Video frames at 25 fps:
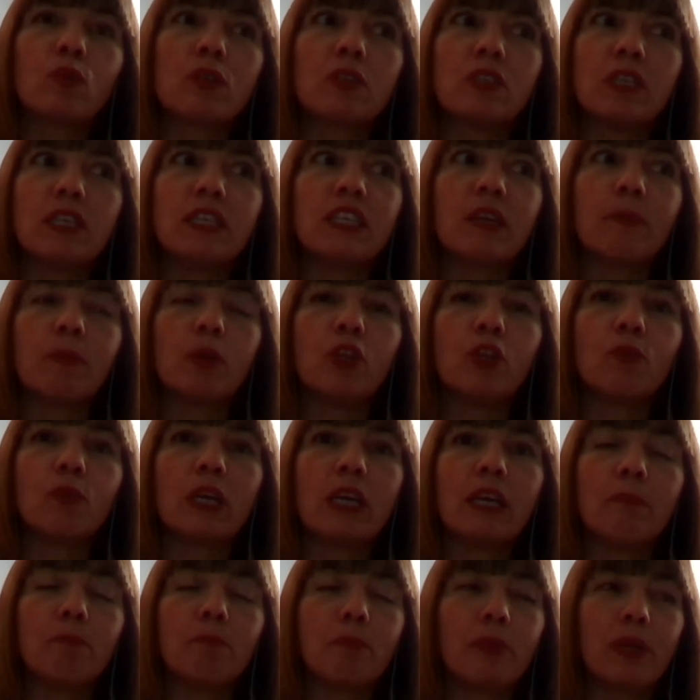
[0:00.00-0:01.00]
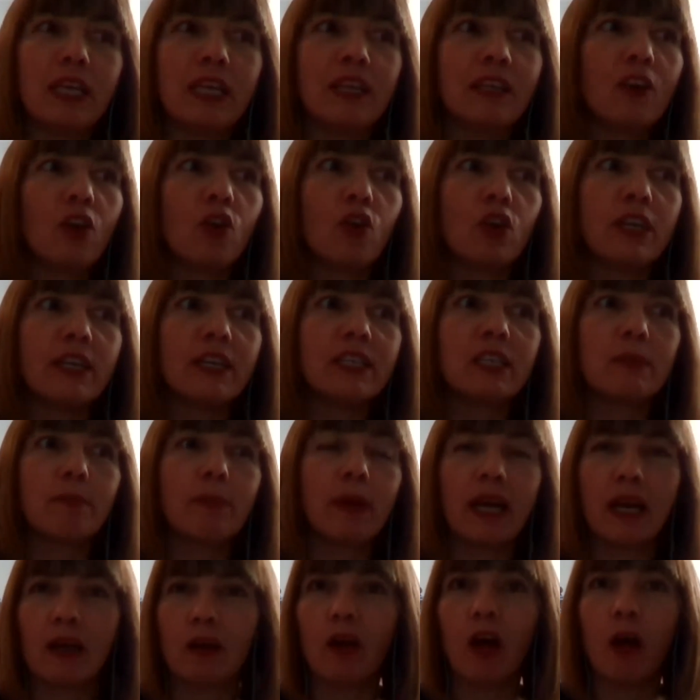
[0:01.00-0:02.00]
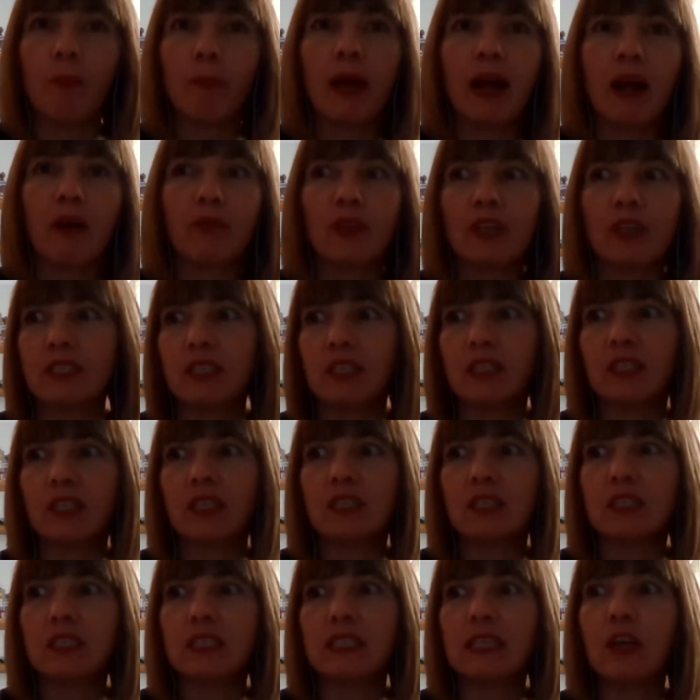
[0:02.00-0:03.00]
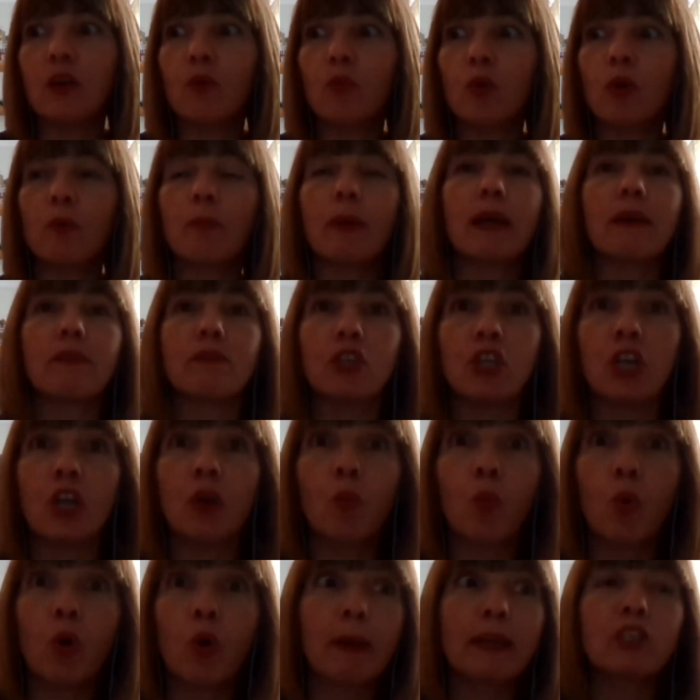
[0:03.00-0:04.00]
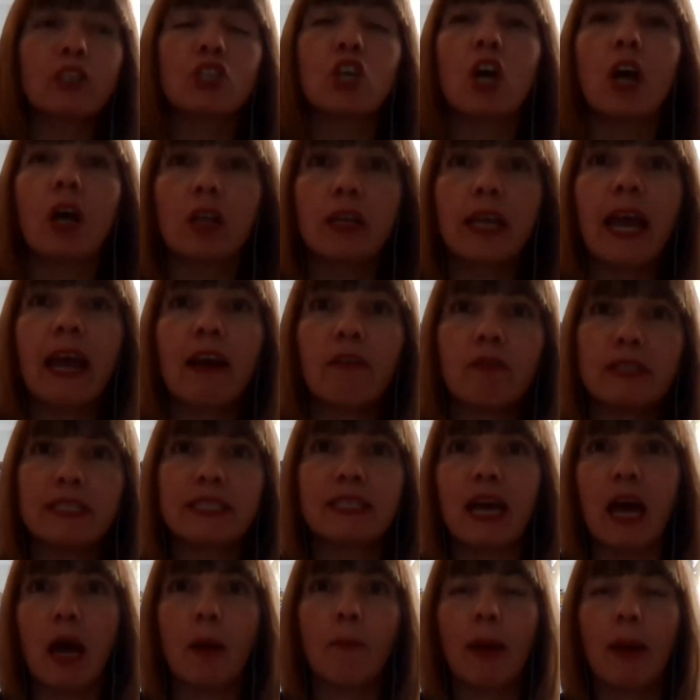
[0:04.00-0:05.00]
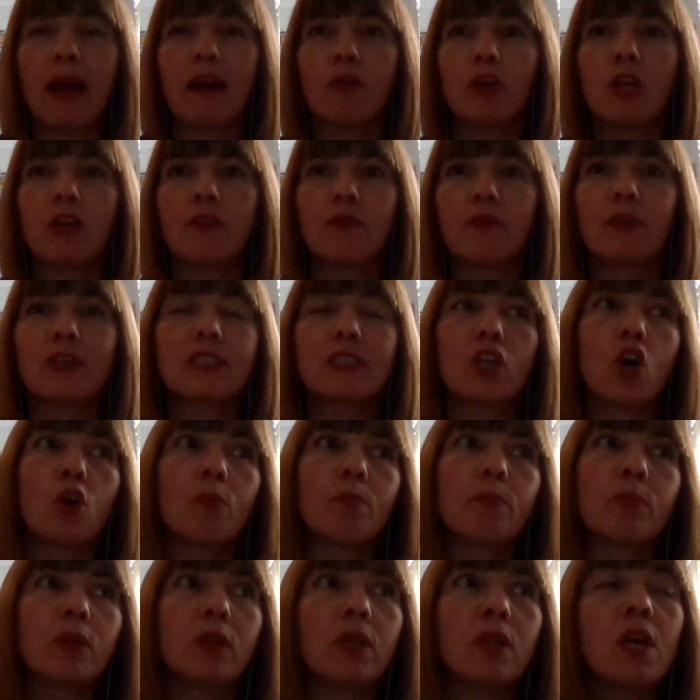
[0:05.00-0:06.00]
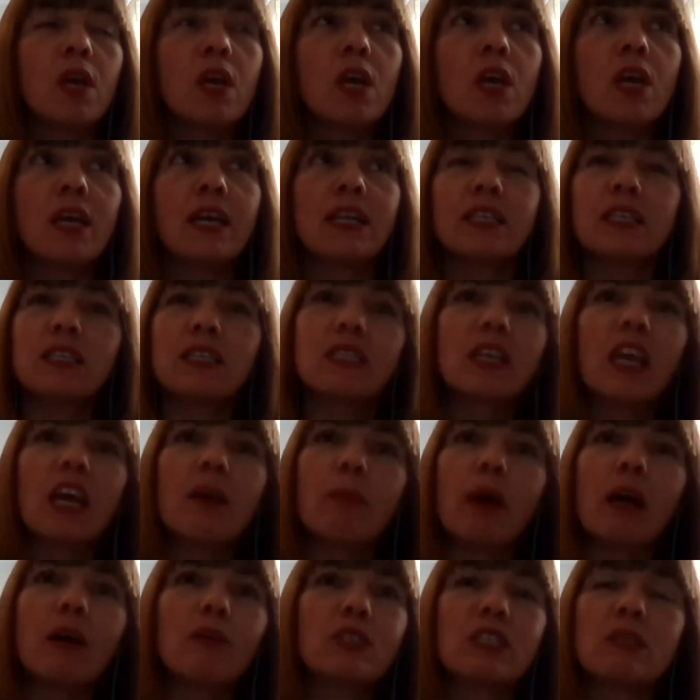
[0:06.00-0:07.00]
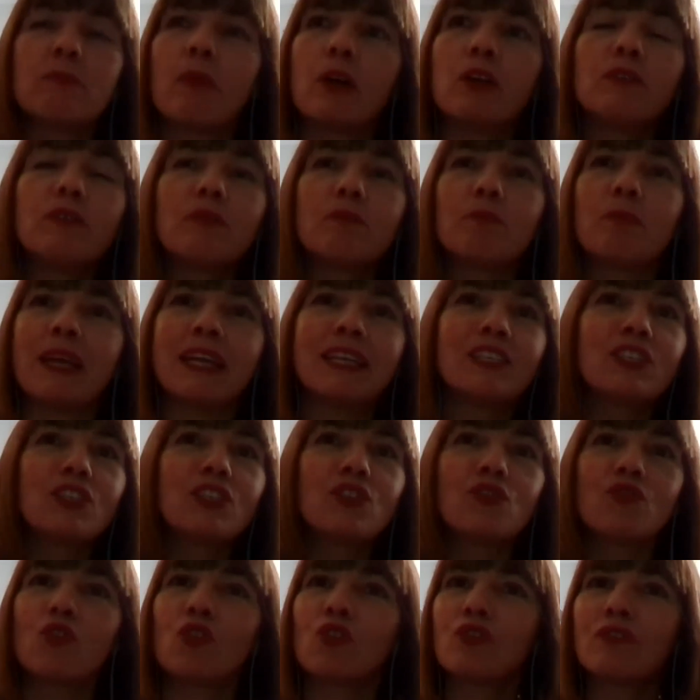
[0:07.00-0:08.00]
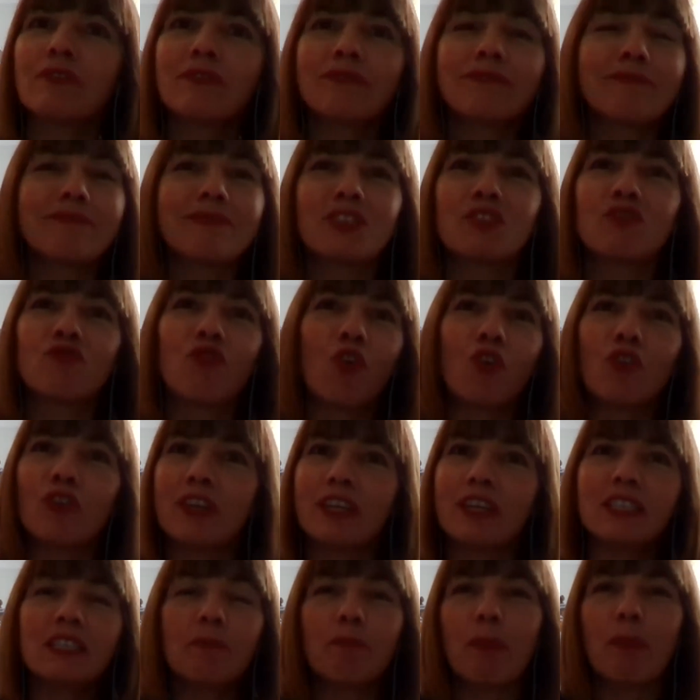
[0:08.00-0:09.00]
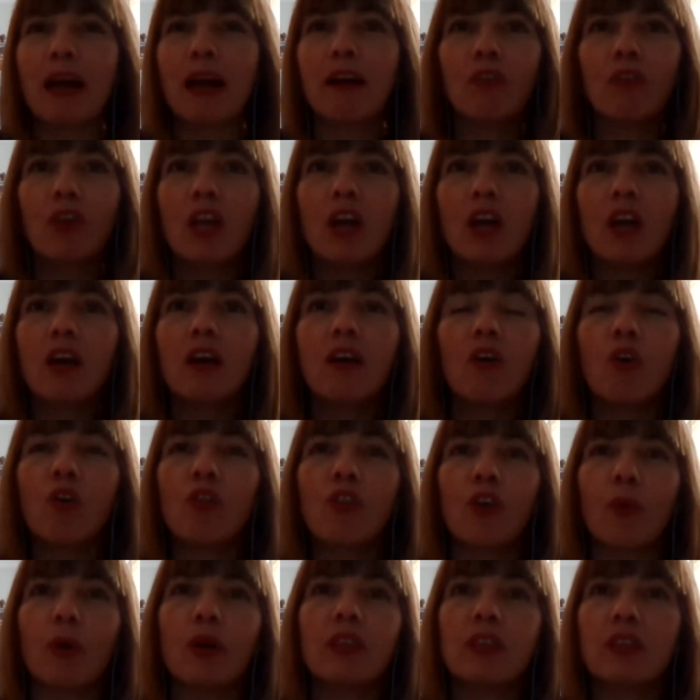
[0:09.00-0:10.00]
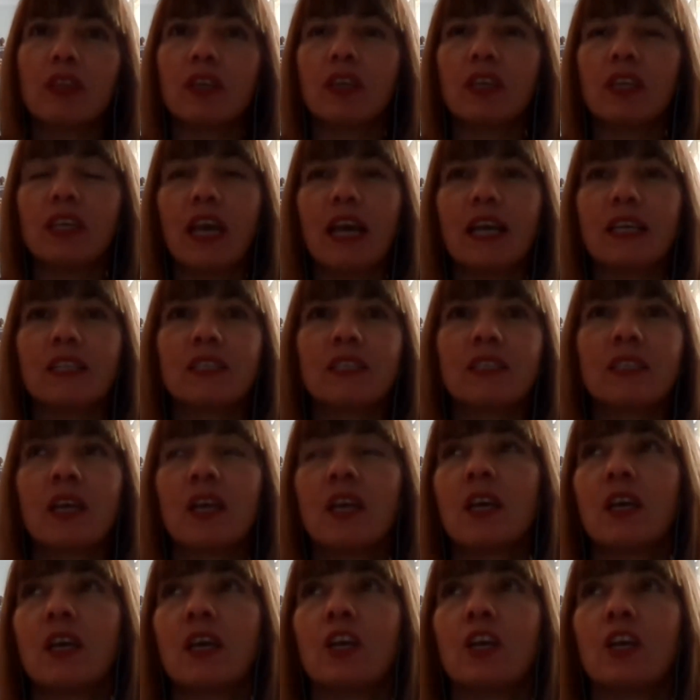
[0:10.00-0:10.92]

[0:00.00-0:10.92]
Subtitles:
talked to DWP colleagues about this, and they'll say, what about childcare? Is that a barrier, for example? It doesn't come out as the main strongest barrier, although I think, yes.